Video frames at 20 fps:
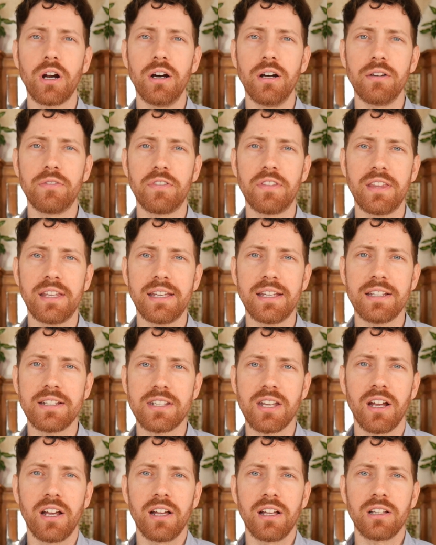of
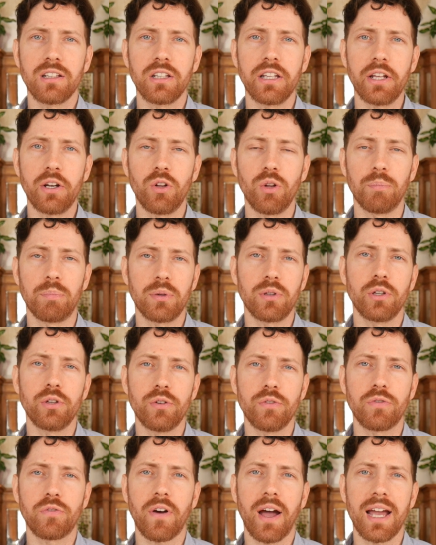these little
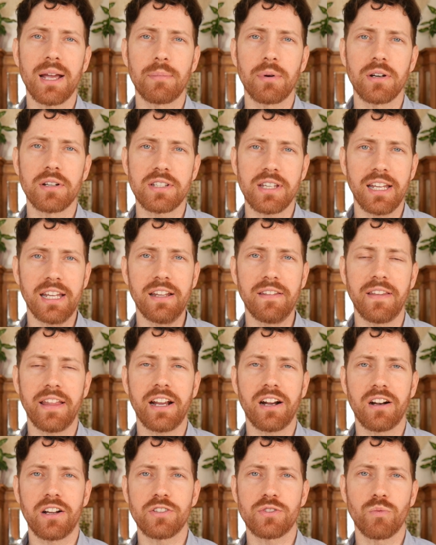blue fibers in
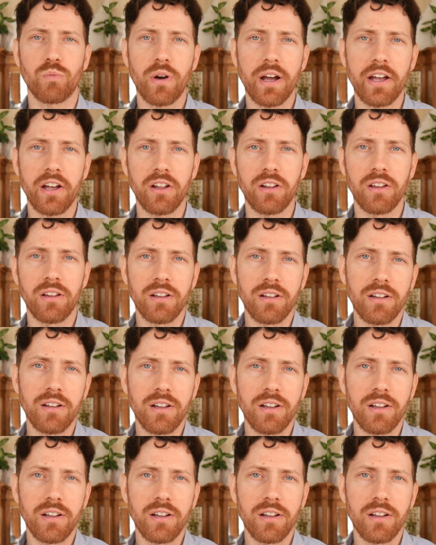there as well.